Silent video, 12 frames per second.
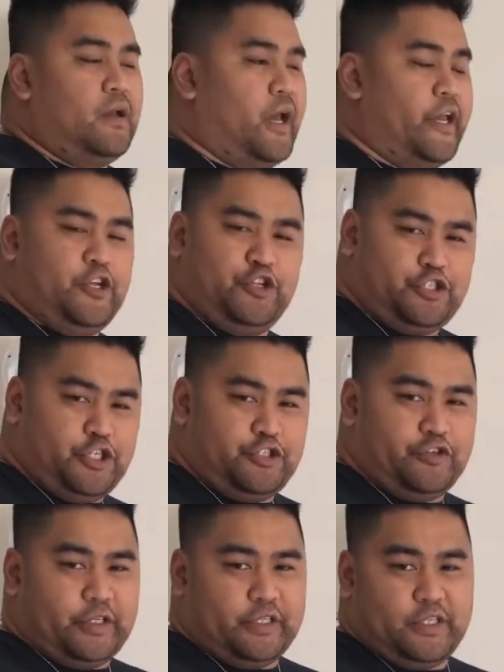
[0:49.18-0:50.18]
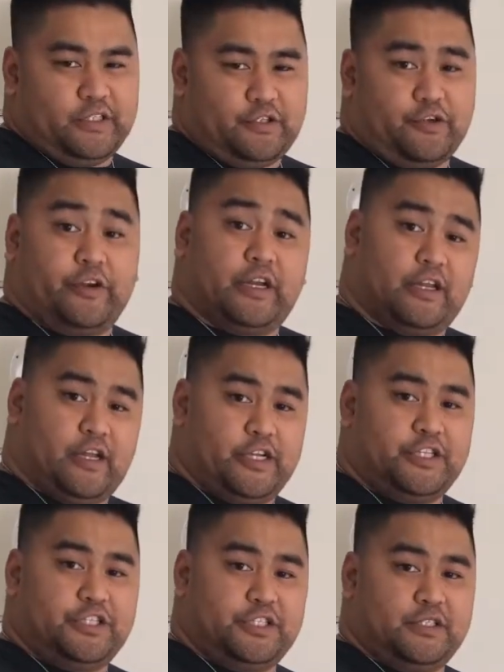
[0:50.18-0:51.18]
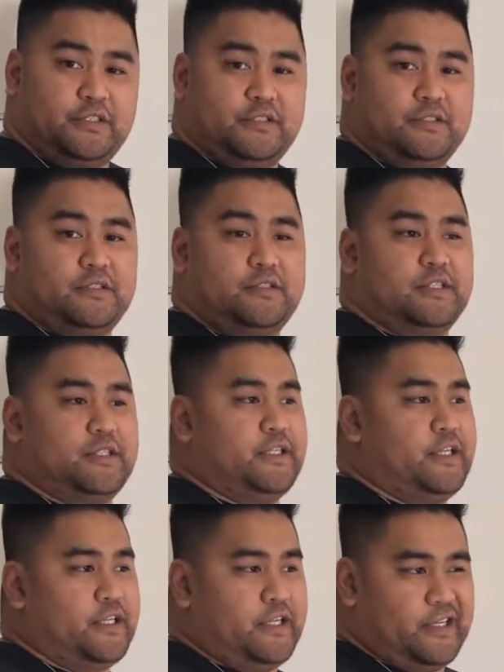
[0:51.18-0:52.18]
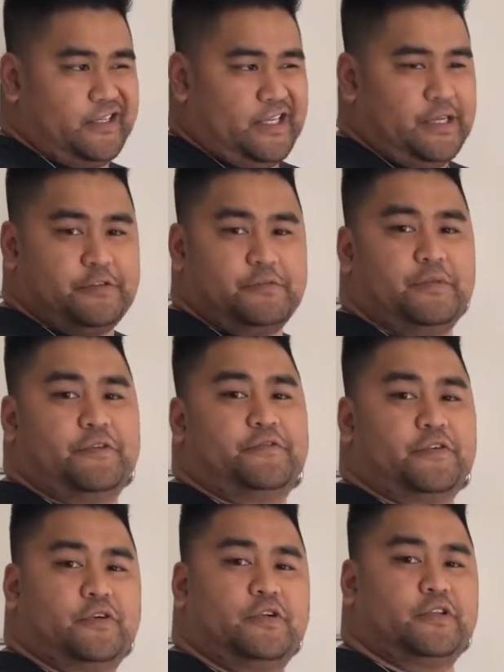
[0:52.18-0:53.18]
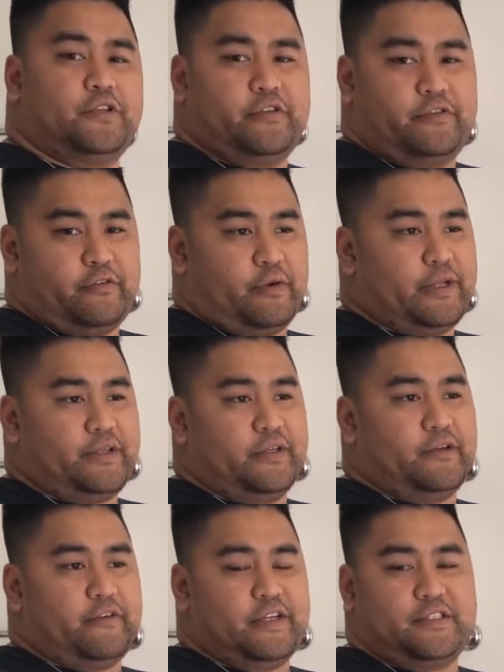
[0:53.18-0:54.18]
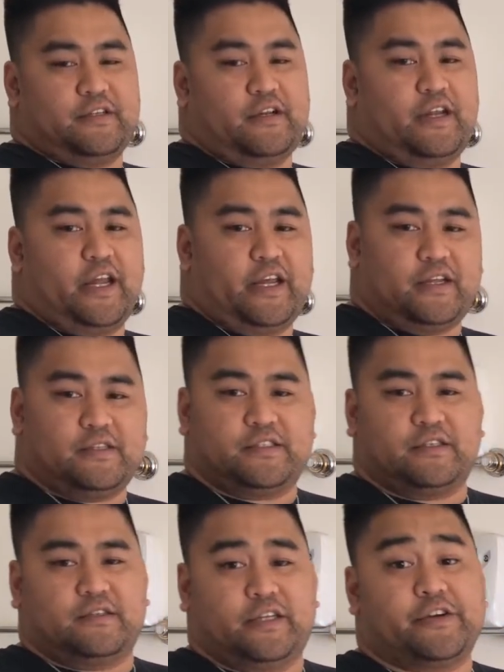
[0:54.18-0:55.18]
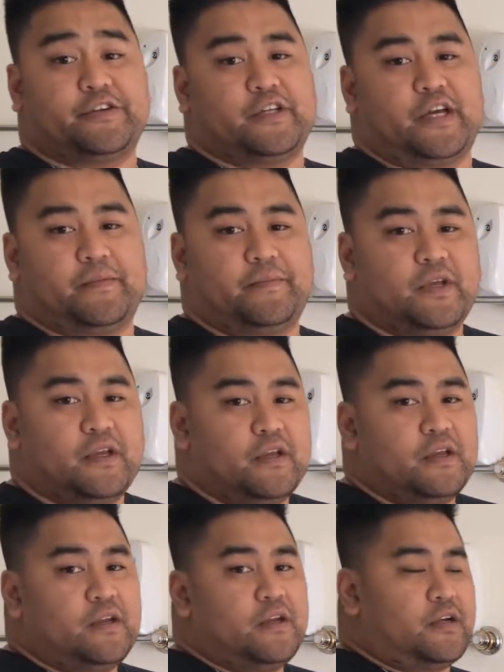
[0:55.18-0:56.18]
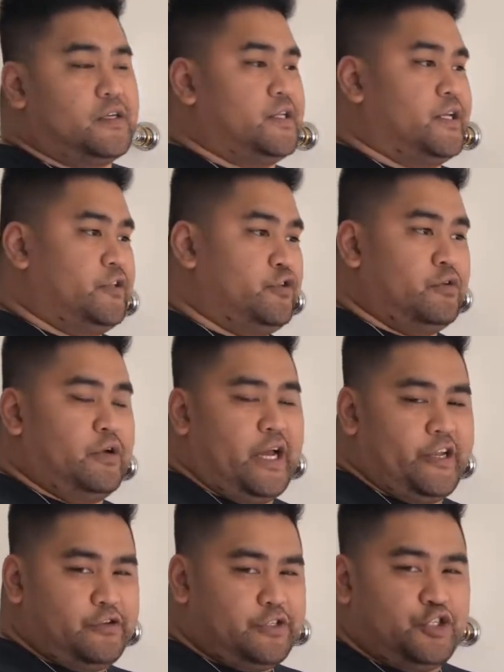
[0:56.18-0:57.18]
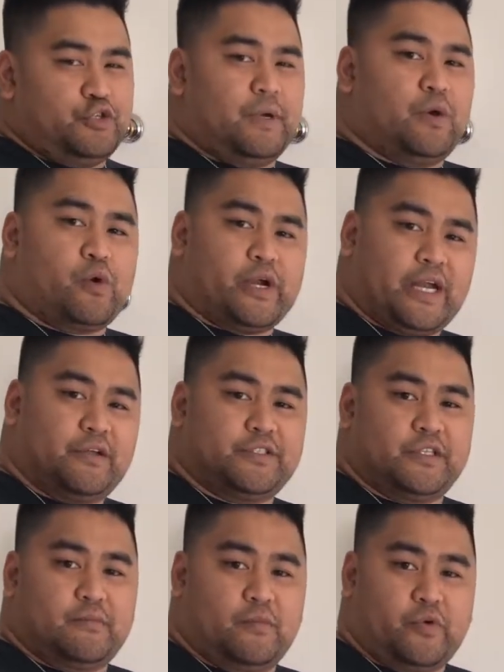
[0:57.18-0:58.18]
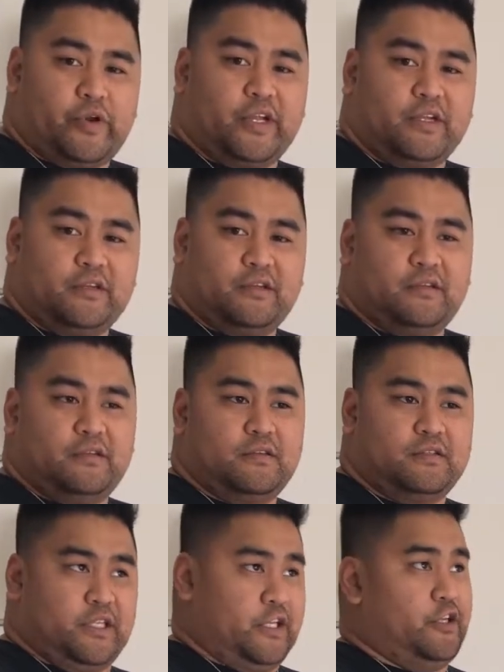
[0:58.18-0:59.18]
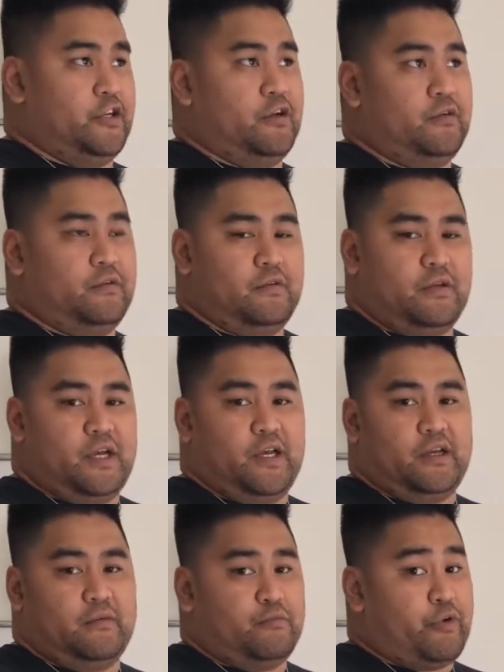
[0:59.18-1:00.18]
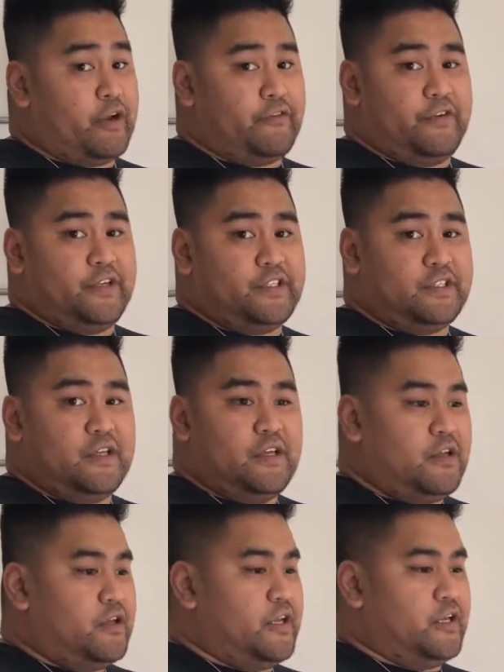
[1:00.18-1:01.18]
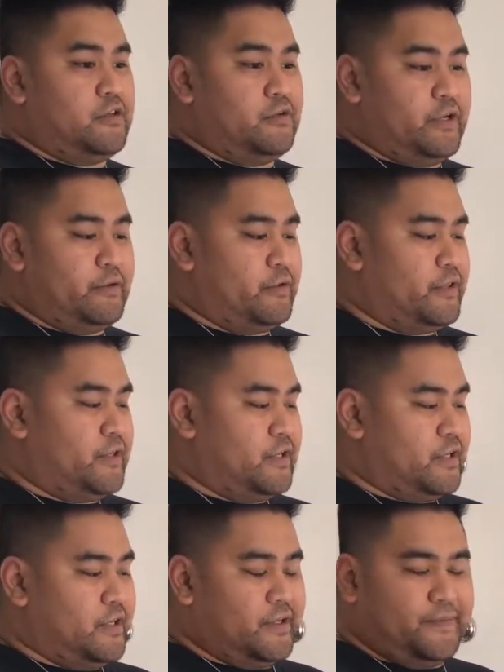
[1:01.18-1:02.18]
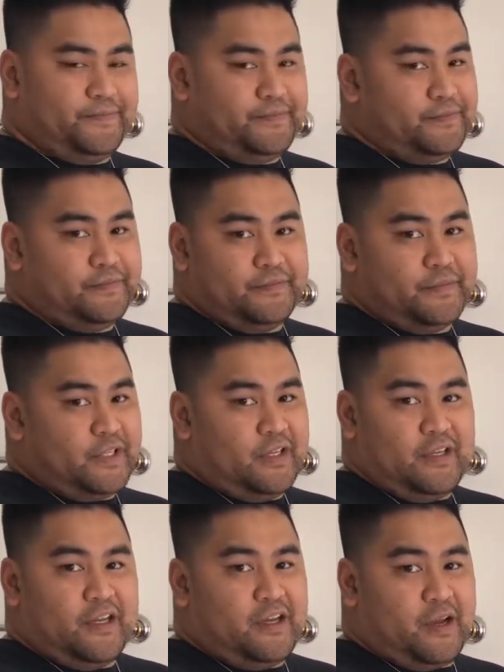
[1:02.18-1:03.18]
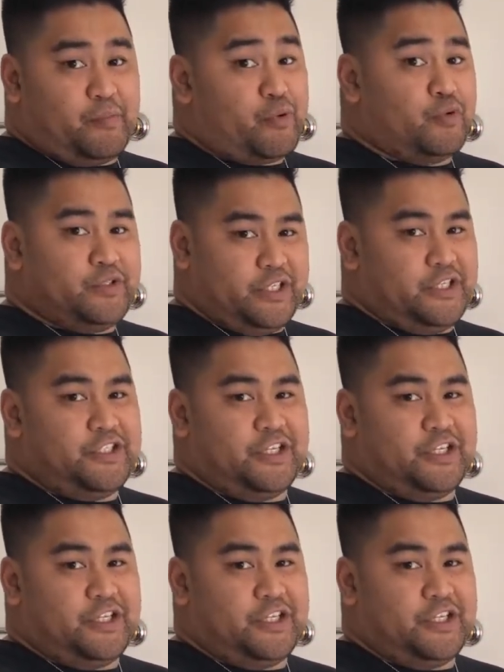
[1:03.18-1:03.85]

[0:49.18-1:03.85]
I usually drink this during lunch because it keeps me full throughout the rest of the day until dinner time. Because I usually do my workouts in the morning, and then breakfast, including with a protein